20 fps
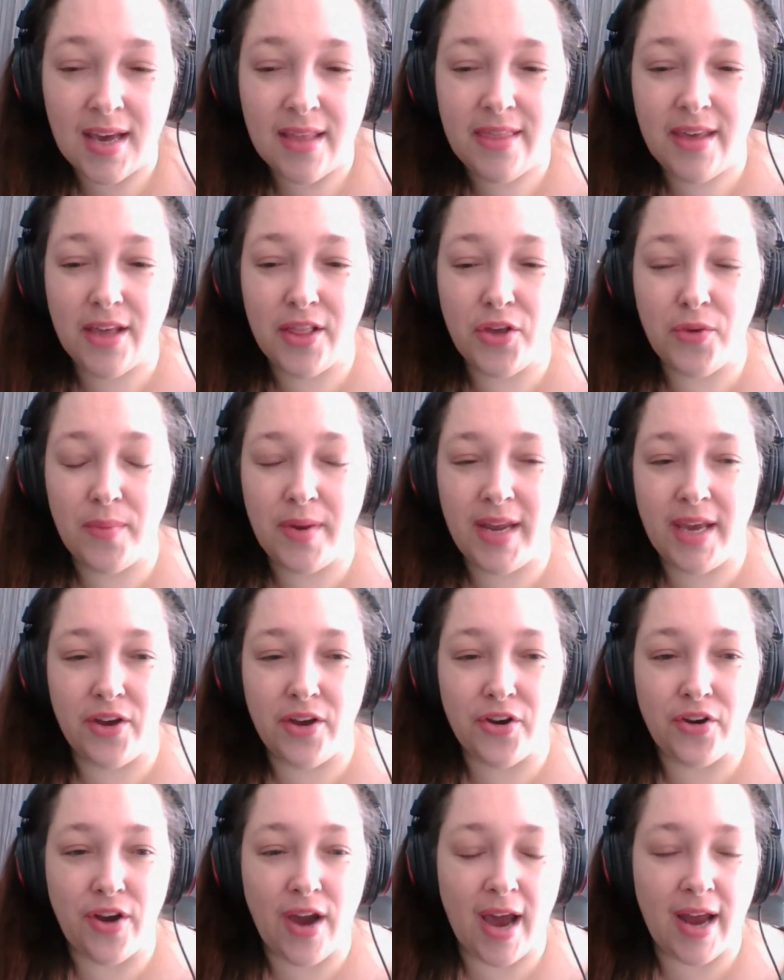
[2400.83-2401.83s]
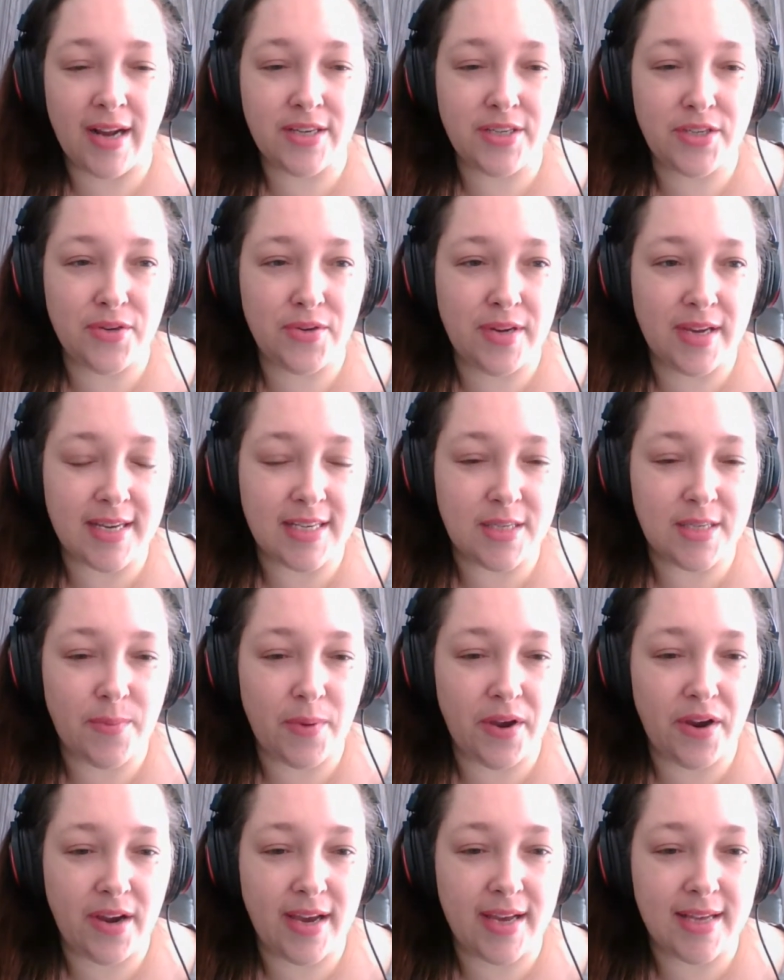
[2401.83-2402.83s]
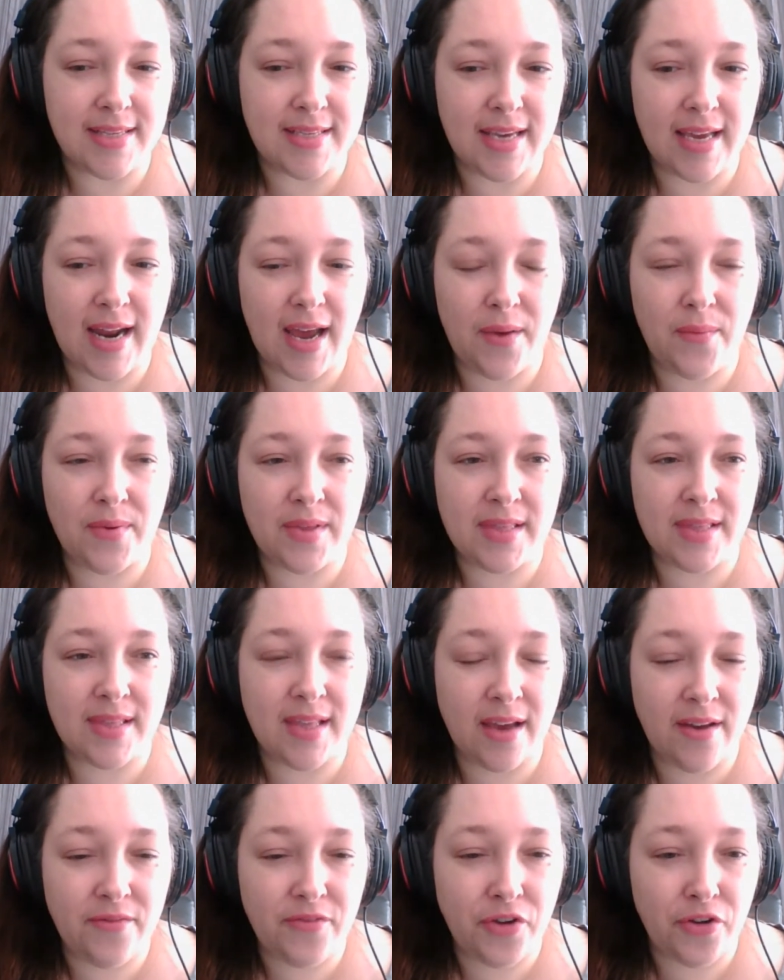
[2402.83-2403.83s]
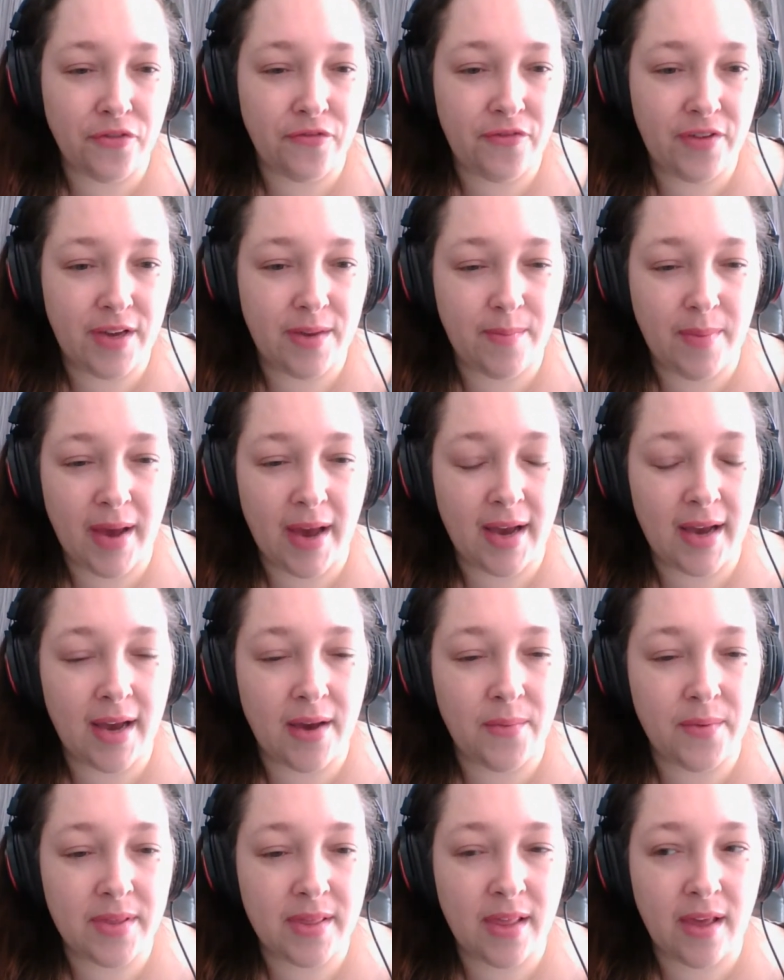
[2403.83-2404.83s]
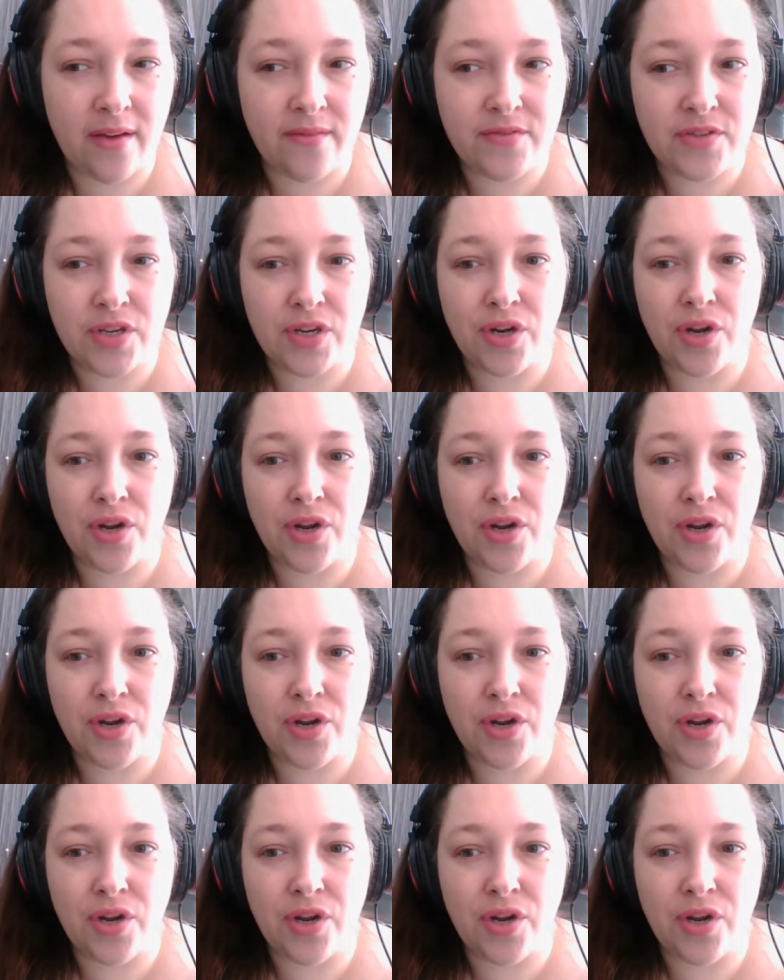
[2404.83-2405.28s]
the Illuminate Your Gratitude experience. And I would love your feedback. I would love to